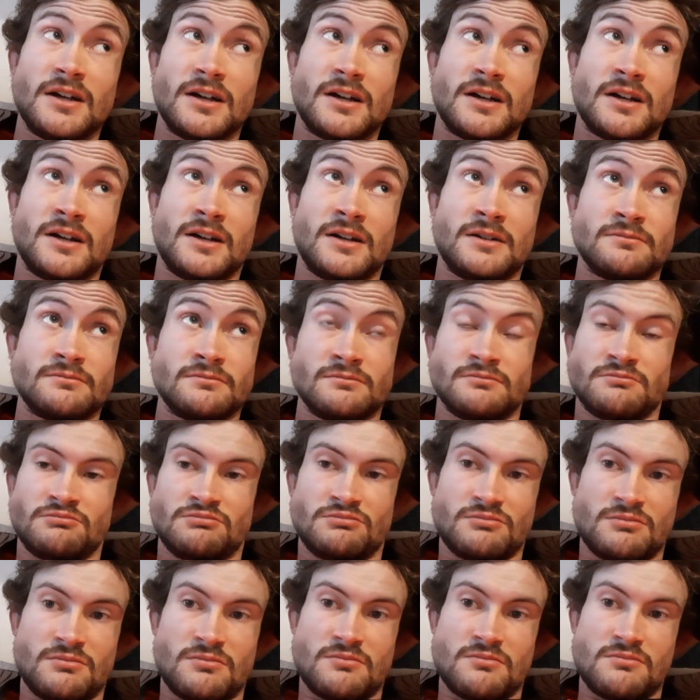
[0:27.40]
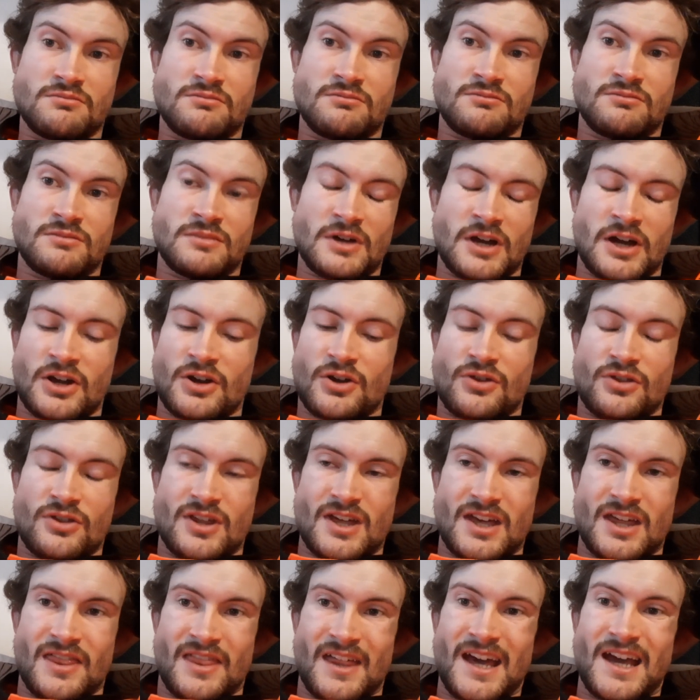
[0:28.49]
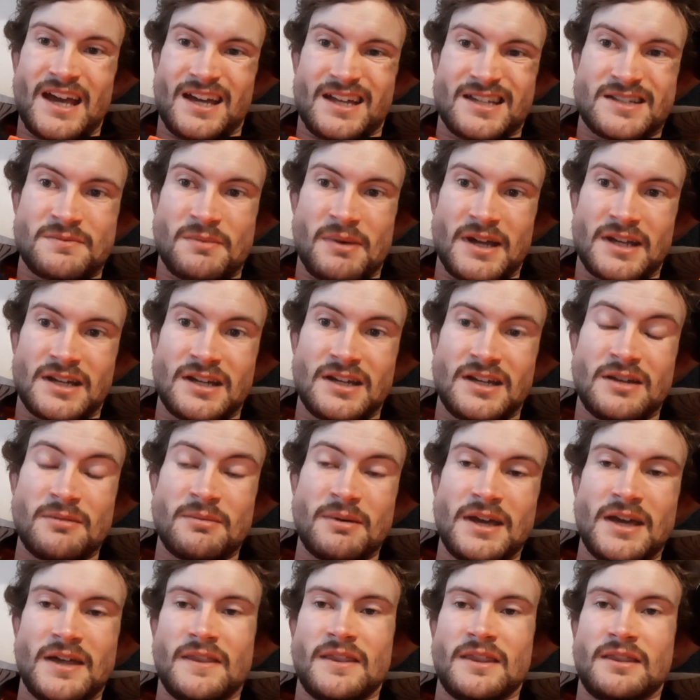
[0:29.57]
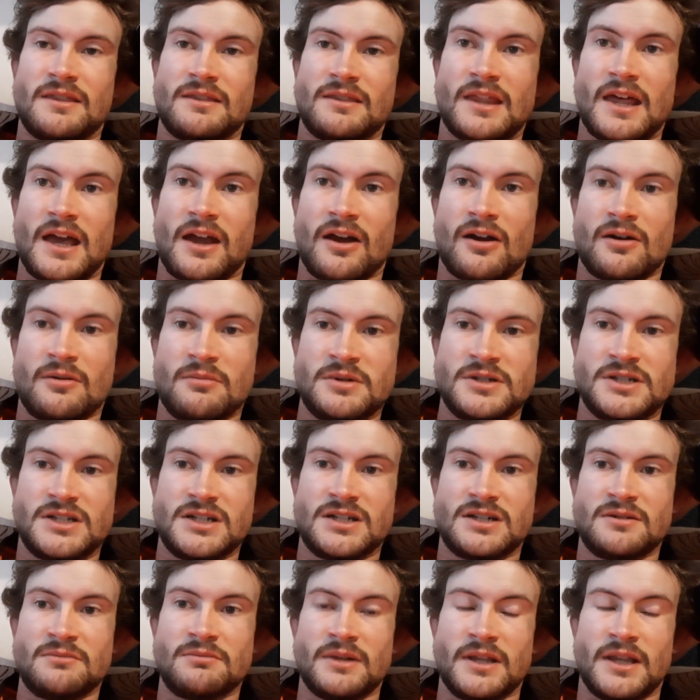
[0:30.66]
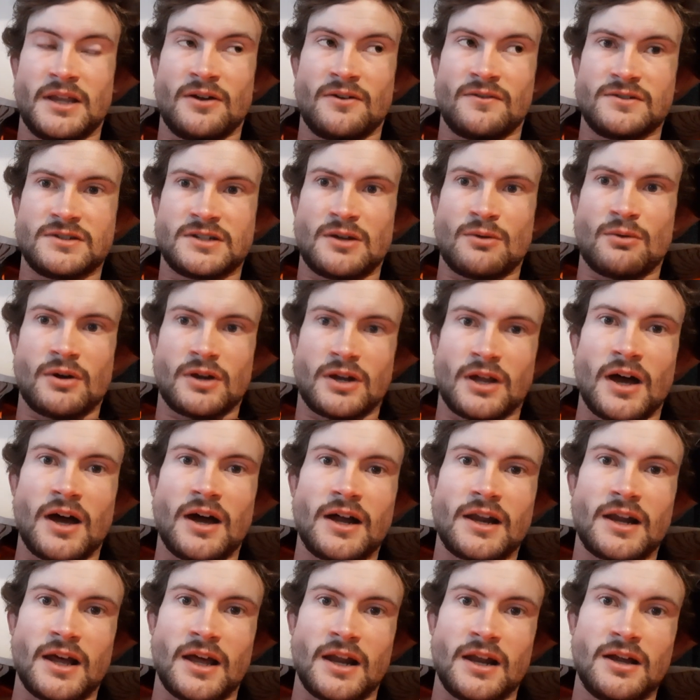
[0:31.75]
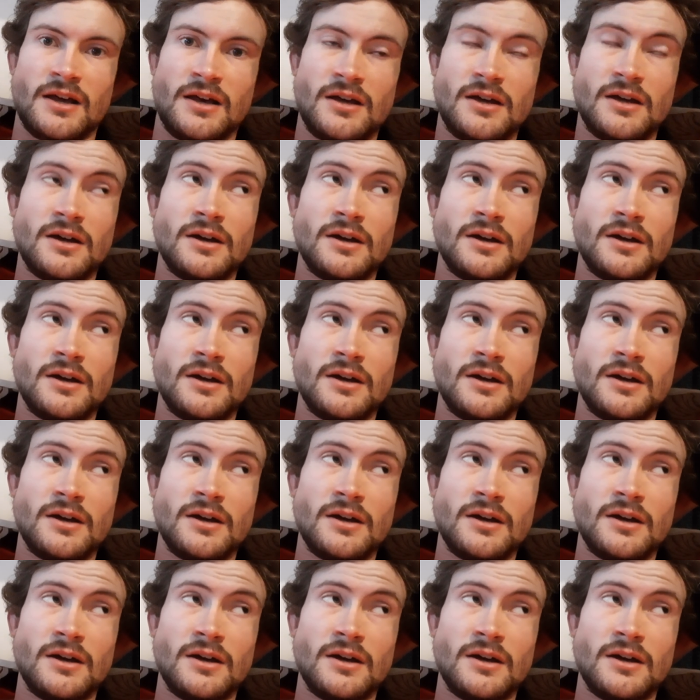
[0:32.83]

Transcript: Um, I don't think they expected to be in their current position, but they obviously worked hard at it.